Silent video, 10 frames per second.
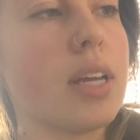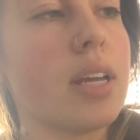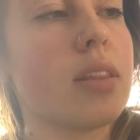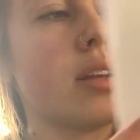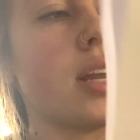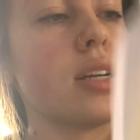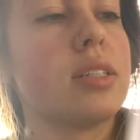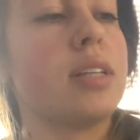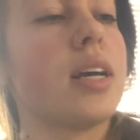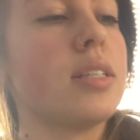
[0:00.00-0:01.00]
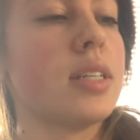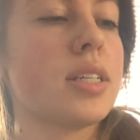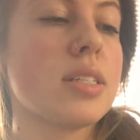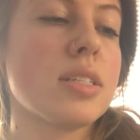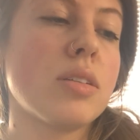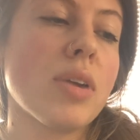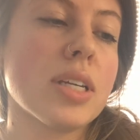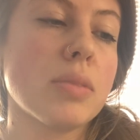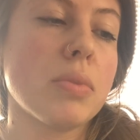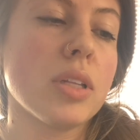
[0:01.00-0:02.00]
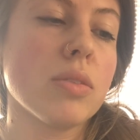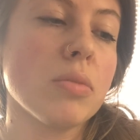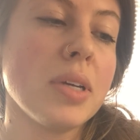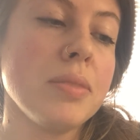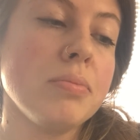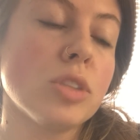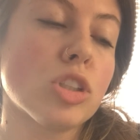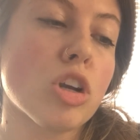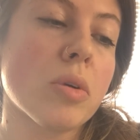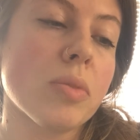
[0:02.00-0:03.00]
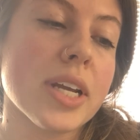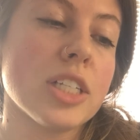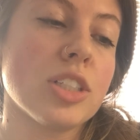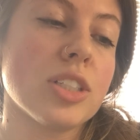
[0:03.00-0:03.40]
And the next test is direct bilirubin. The normal range